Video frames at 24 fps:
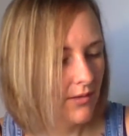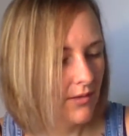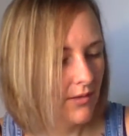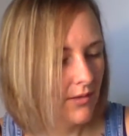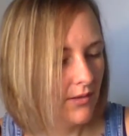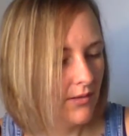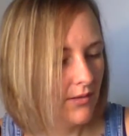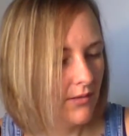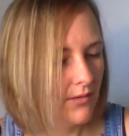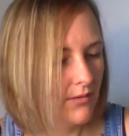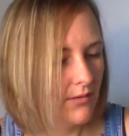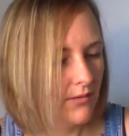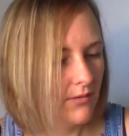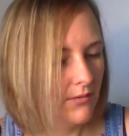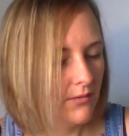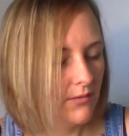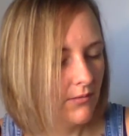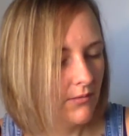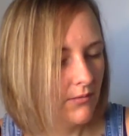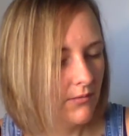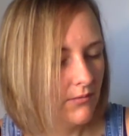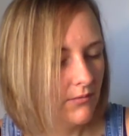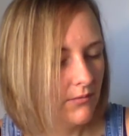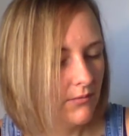
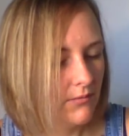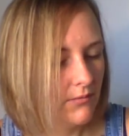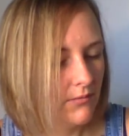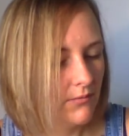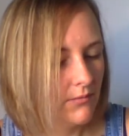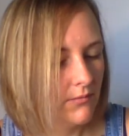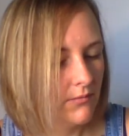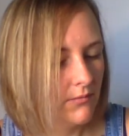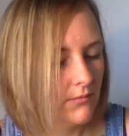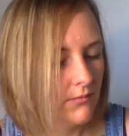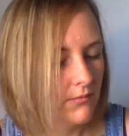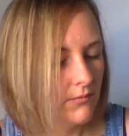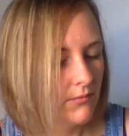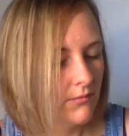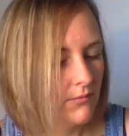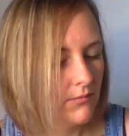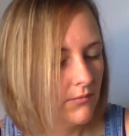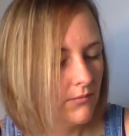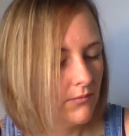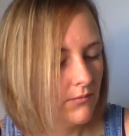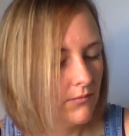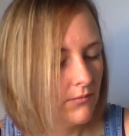Nobody speaks.